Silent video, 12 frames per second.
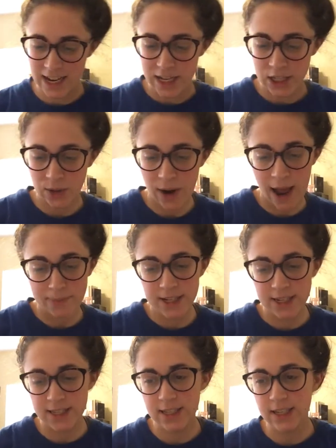So
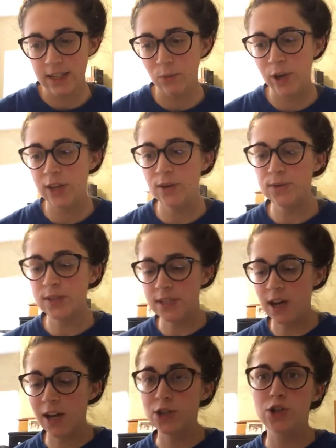haptics, we use
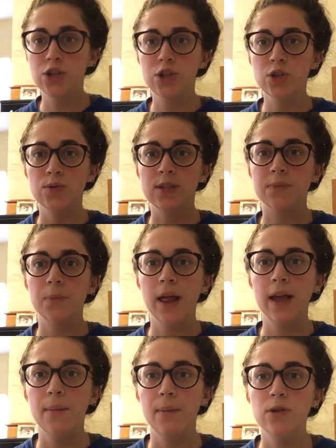touch to
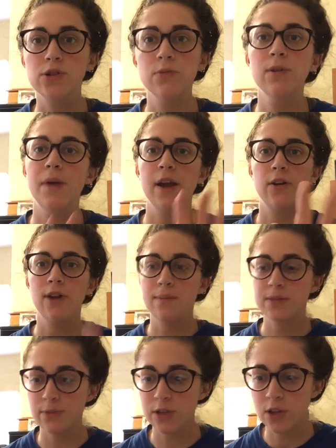display emotion. We might grab
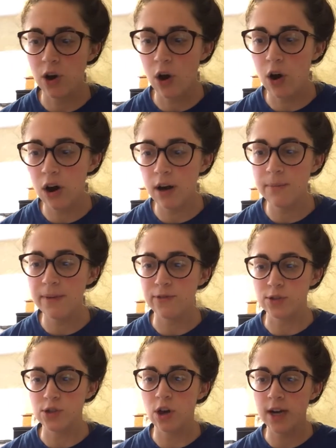someone's arm if
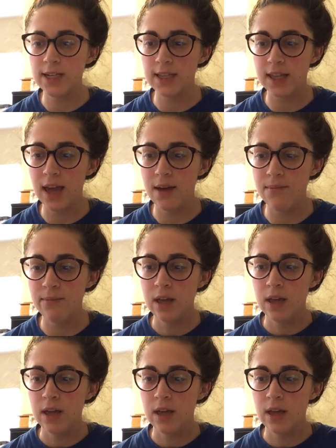we're talking to them.